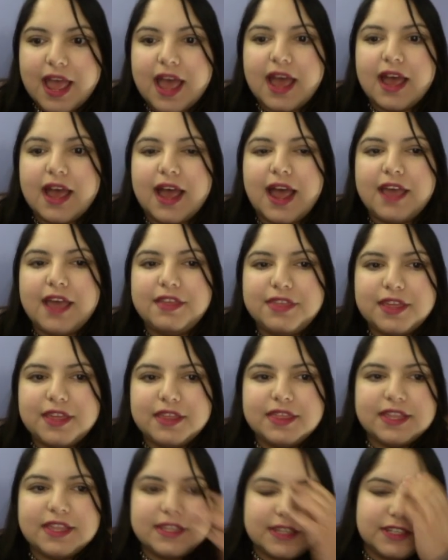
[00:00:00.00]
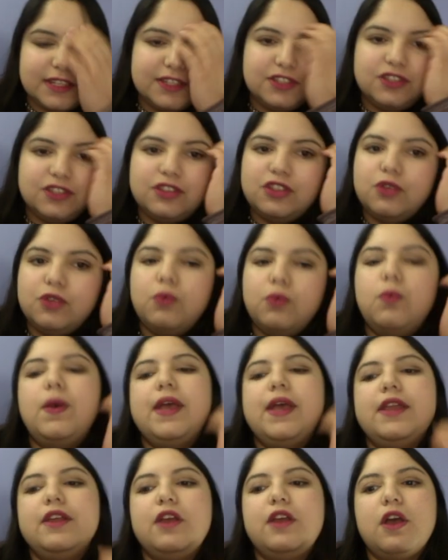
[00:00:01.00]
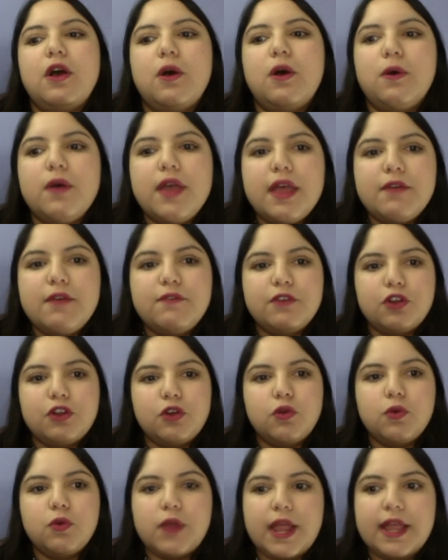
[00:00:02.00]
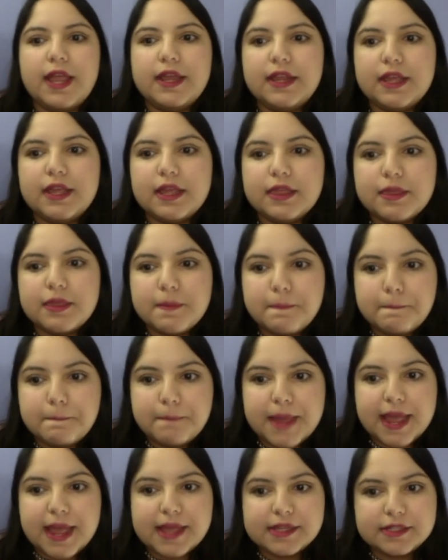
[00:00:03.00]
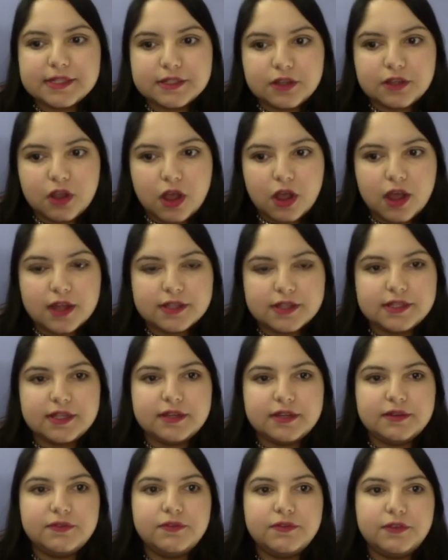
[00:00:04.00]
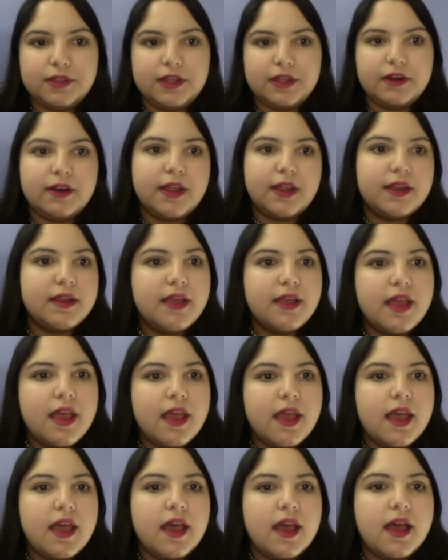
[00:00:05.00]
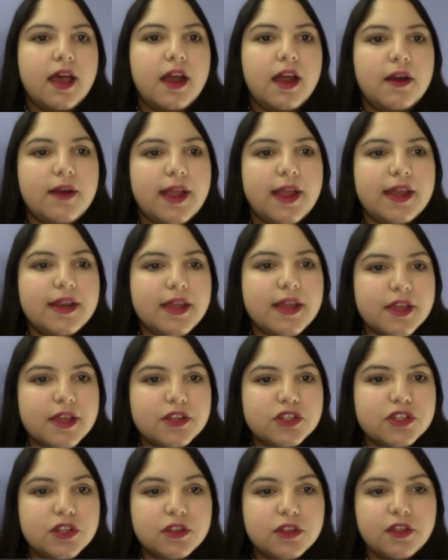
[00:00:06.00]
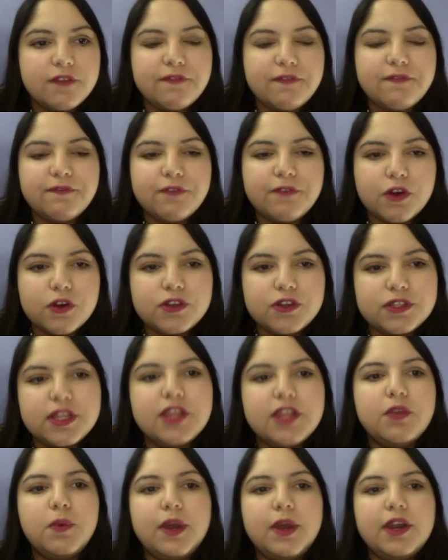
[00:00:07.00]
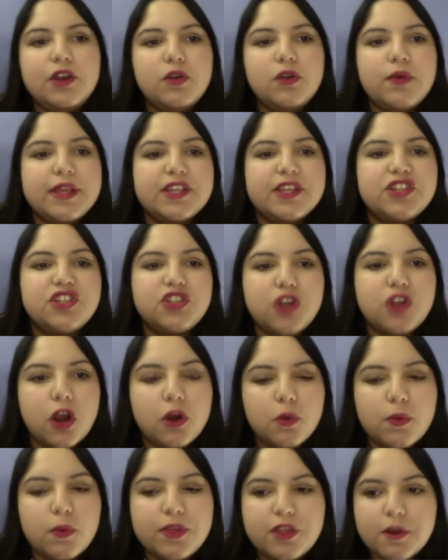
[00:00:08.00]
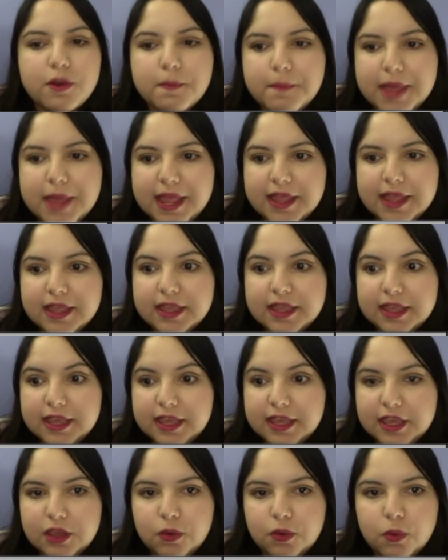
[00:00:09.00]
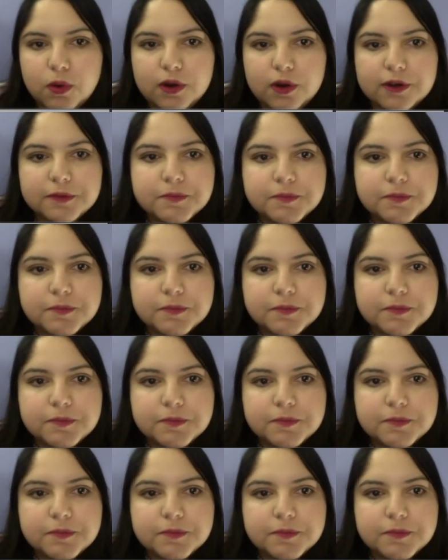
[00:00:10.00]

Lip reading: I think this is the way to go for creating the best content for the internet. Alright, so the first thing you want to do is start with your main keyword.